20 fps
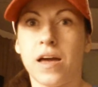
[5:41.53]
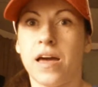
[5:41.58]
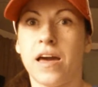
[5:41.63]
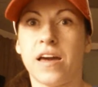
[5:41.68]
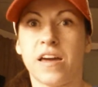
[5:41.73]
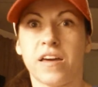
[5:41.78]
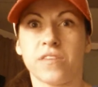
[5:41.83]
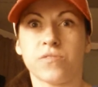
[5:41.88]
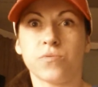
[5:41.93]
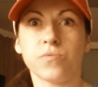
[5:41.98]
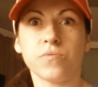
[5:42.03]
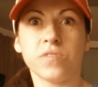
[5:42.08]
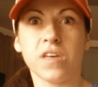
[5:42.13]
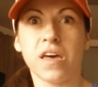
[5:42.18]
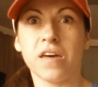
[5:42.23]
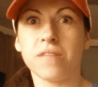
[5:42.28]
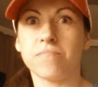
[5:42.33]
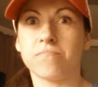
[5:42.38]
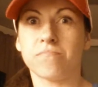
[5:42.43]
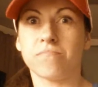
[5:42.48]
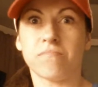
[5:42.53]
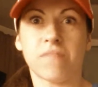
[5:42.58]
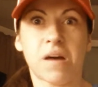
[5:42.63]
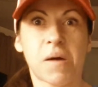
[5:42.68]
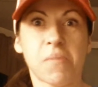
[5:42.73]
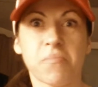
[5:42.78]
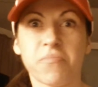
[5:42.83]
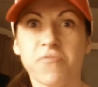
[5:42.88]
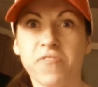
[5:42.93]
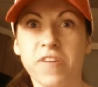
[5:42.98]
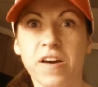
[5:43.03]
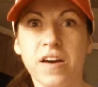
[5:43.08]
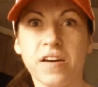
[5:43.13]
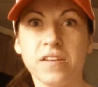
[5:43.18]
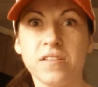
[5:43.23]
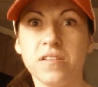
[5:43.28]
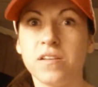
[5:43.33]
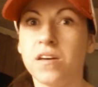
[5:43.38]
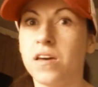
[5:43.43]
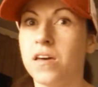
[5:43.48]
I got through that, I'm
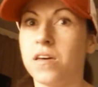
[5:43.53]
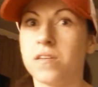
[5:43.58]
fine.